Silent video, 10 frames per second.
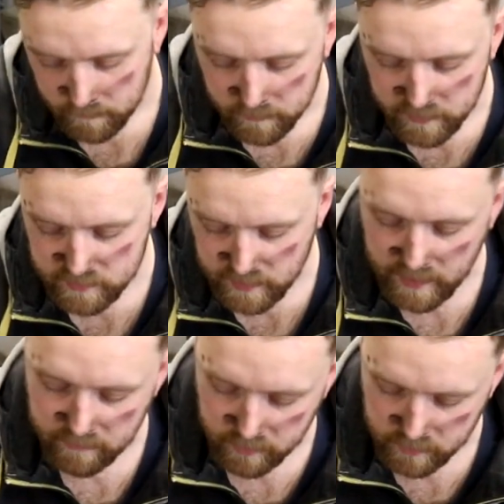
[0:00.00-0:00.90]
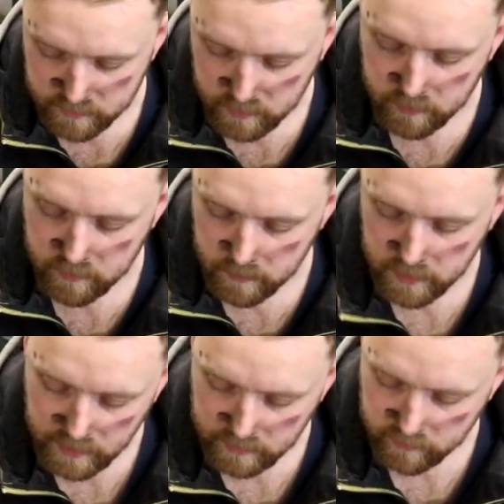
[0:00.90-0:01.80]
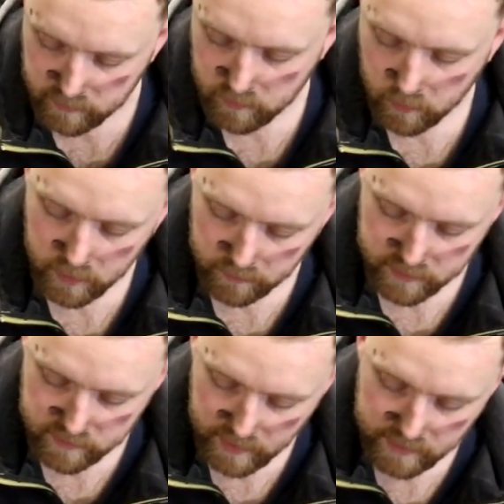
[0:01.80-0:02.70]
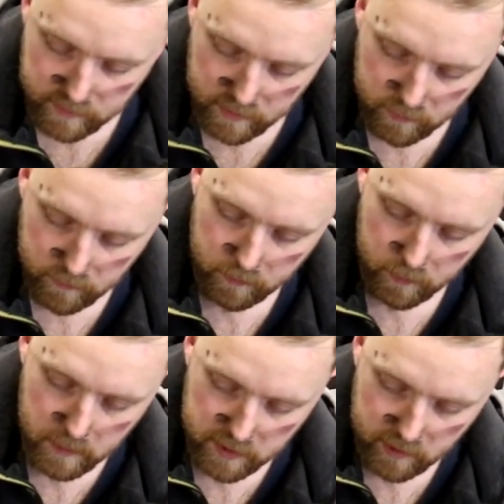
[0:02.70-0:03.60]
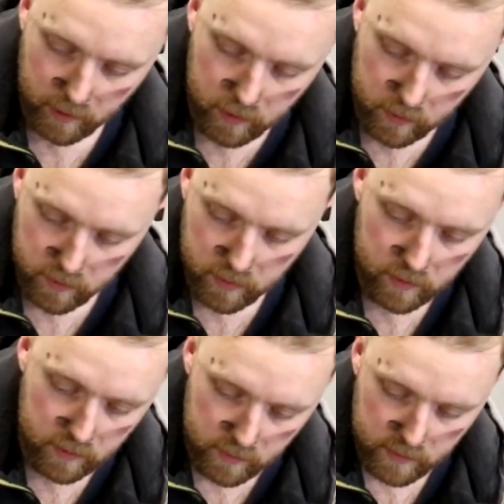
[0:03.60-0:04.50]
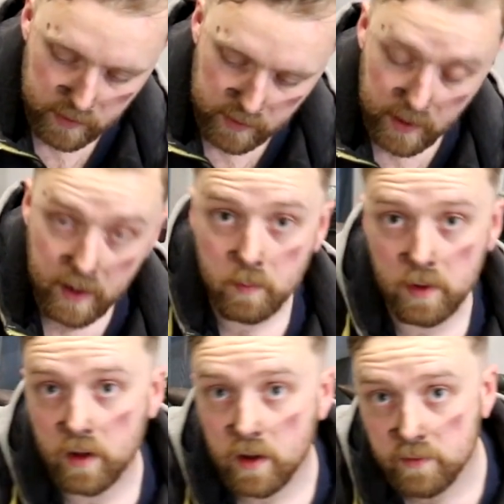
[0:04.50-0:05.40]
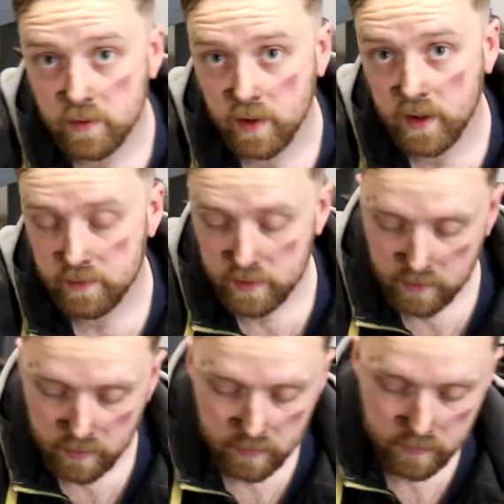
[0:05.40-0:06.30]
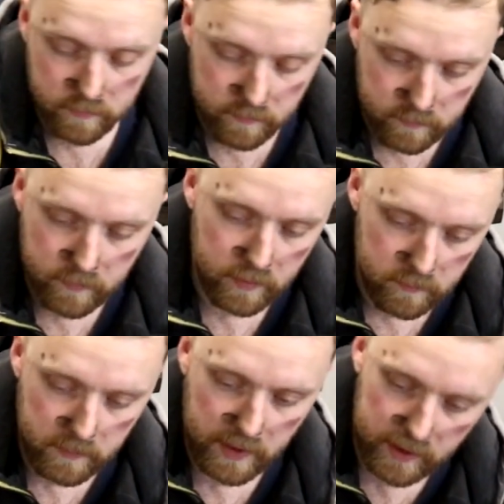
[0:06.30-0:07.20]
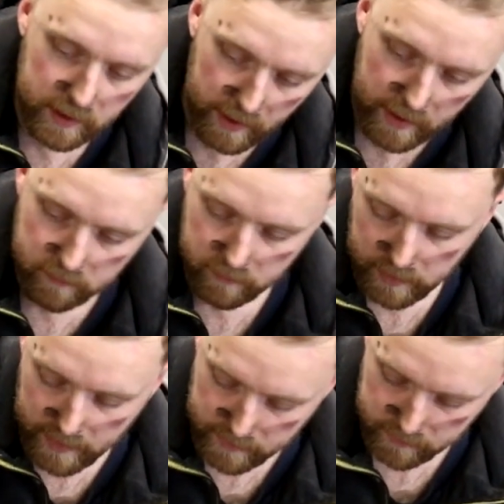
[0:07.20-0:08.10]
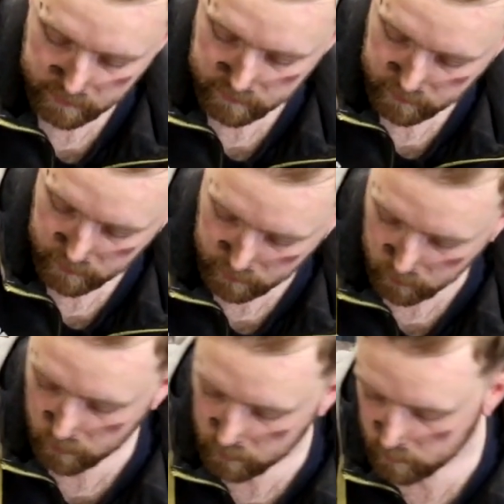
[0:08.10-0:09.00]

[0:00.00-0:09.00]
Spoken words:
this anvil is going to get destroyed if it stands here for much longer. And I would love to have it, you know, being an anvil addict and all.